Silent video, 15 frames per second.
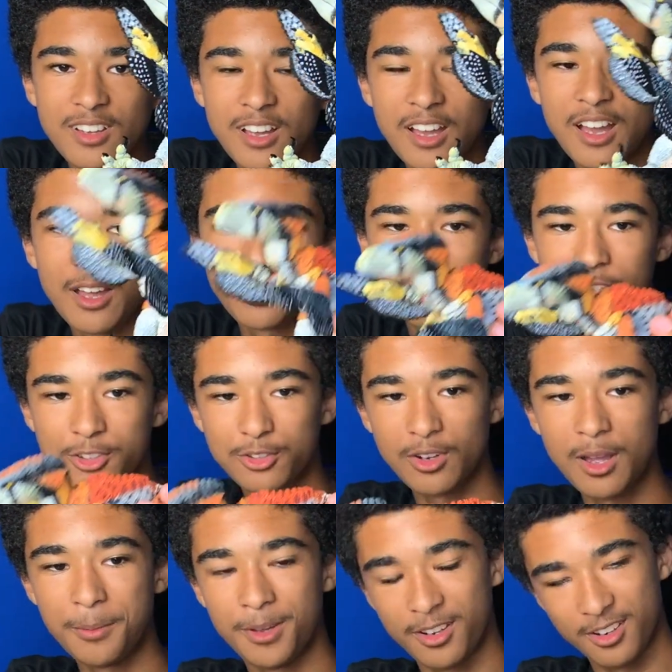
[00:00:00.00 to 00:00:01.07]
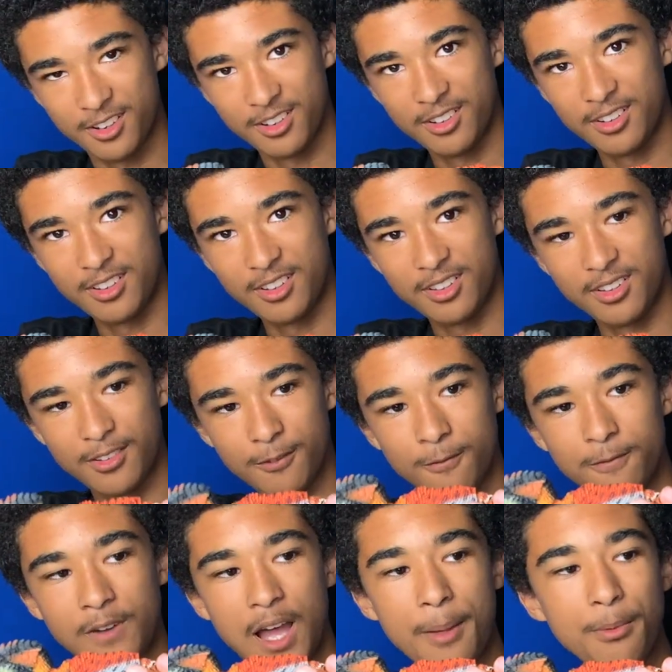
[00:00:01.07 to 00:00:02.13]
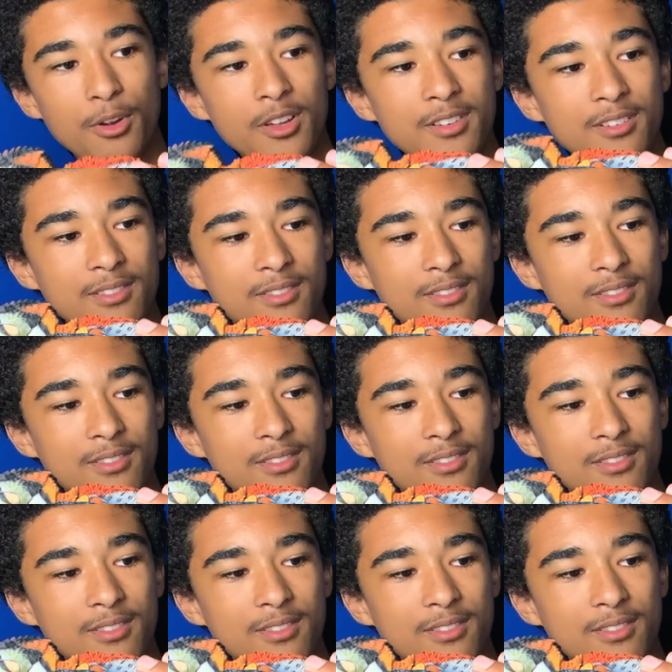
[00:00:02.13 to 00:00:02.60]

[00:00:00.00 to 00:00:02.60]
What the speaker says: how do I describe it? Vibrant?